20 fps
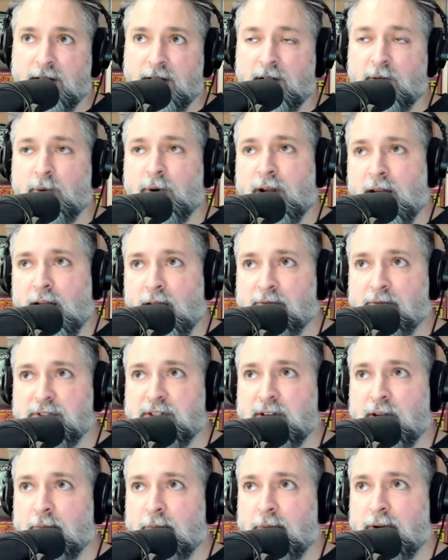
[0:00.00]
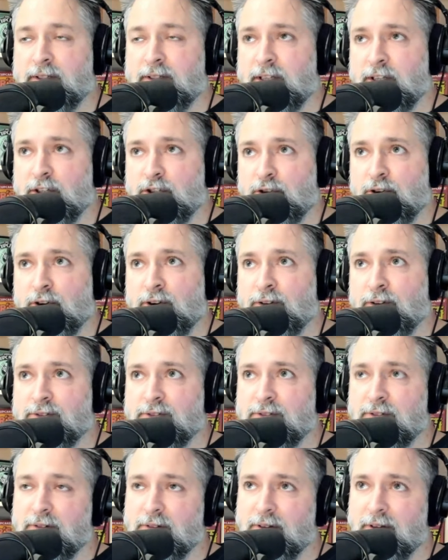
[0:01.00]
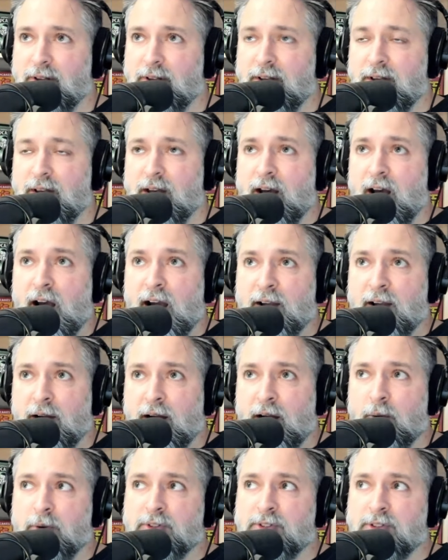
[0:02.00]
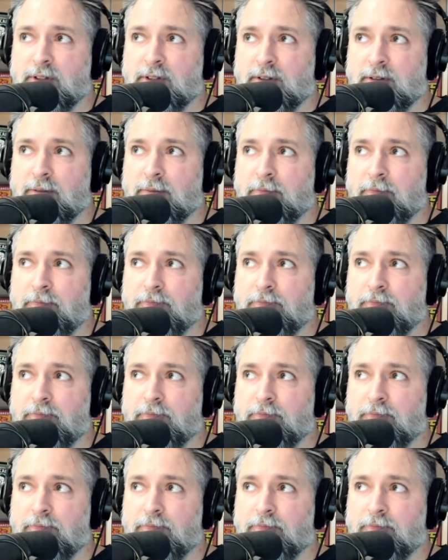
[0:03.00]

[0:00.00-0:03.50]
I don't want to half-step my t-shirts. And I was a